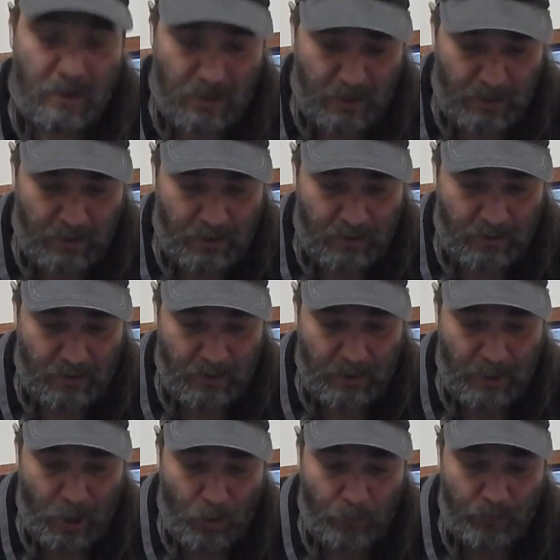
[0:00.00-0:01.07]
and
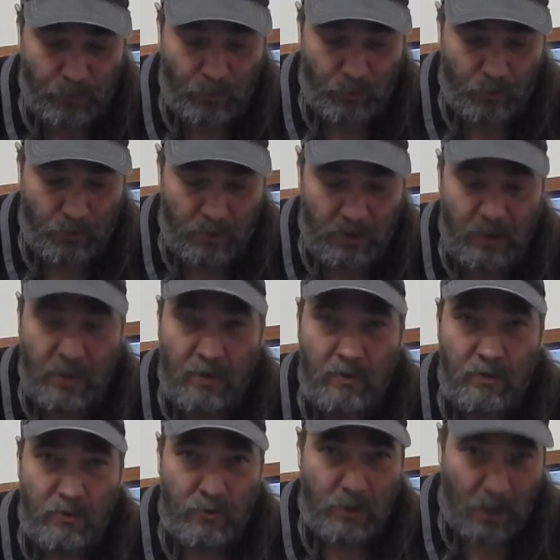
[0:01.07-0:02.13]
help you. And
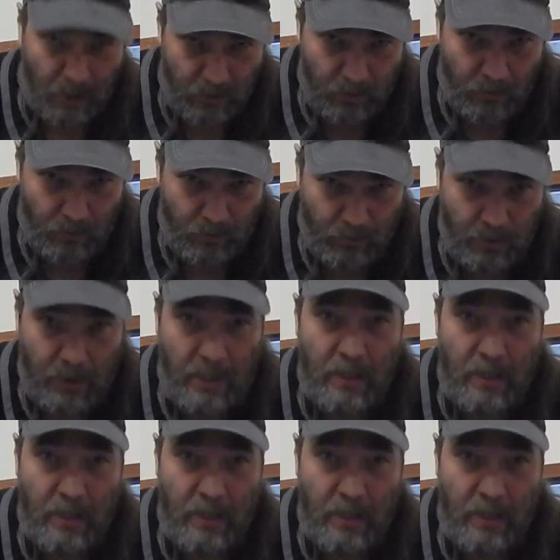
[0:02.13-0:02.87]
you're not alone.